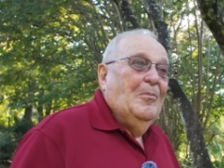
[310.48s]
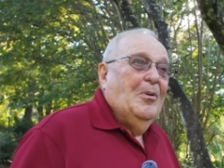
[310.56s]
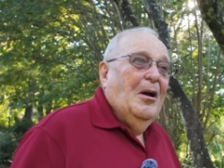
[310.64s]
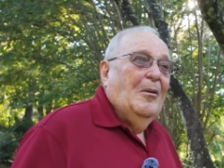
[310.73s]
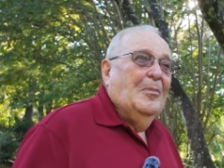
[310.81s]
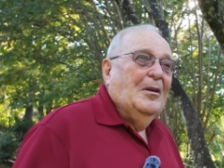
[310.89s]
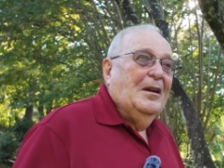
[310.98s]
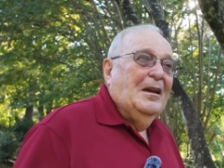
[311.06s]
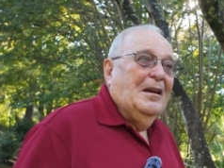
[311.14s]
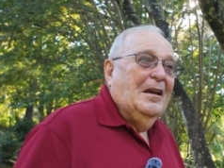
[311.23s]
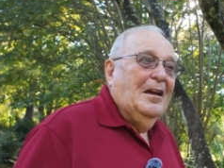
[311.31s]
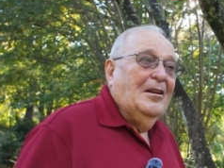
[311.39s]

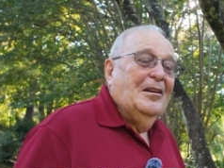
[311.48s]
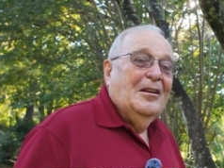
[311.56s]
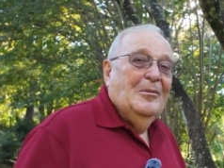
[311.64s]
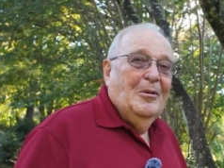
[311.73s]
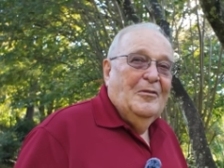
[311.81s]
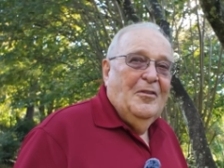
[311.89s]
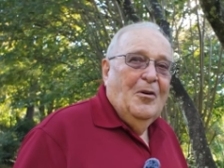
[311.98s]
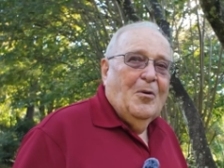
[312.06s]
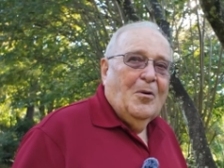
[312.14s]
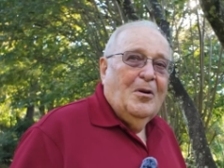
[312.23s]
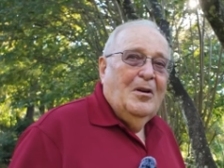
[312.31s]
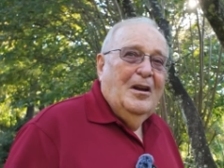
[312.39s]
Probably a little before,